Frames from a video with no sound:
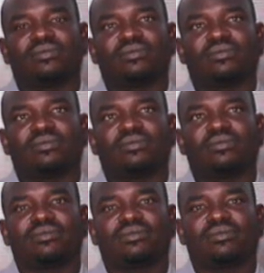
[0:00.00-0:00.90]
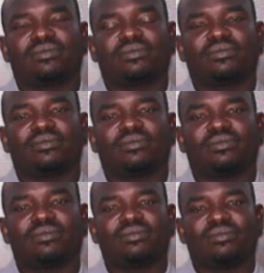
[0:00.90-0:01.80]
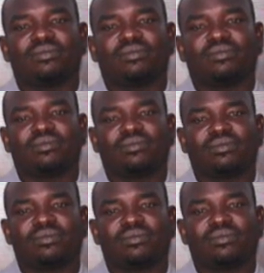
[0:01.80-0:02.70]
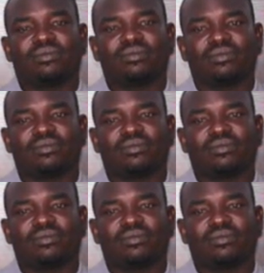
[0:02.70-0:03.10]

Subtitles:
This person isn't speaking.